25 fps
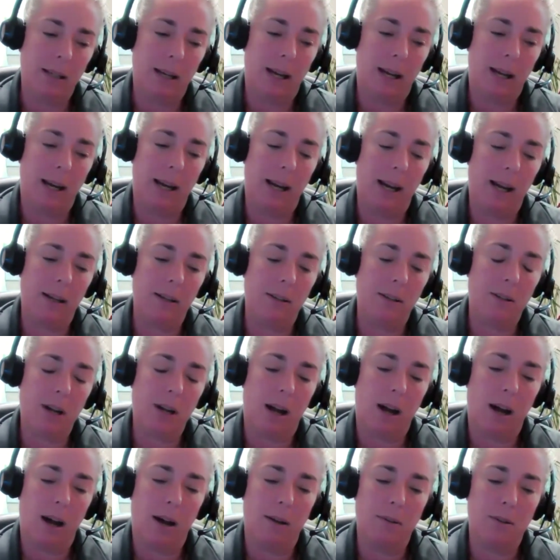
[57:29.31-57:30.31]
and
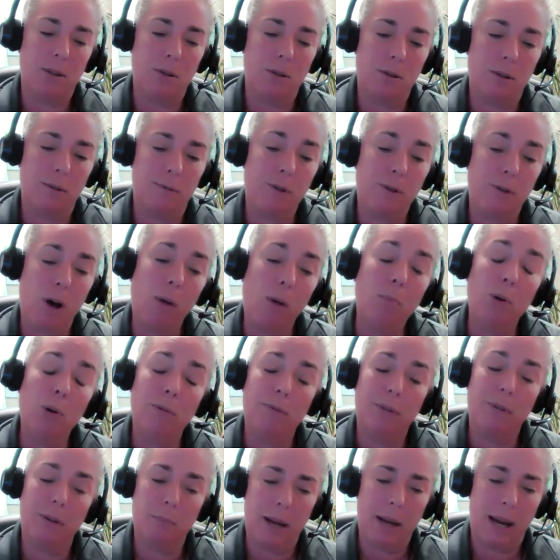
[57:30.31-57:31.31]
to the fall
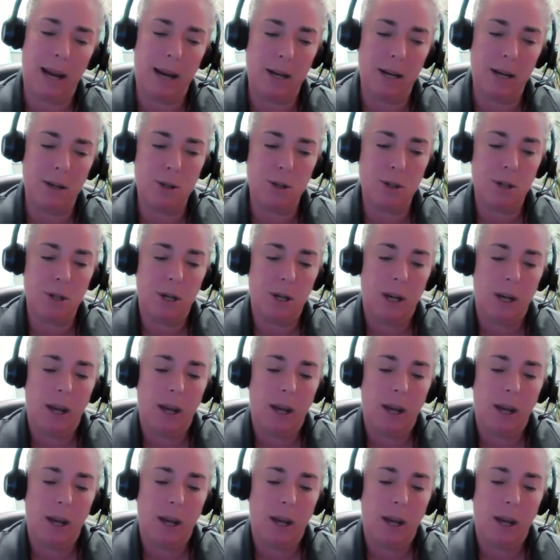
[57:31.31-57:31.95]
move-in page,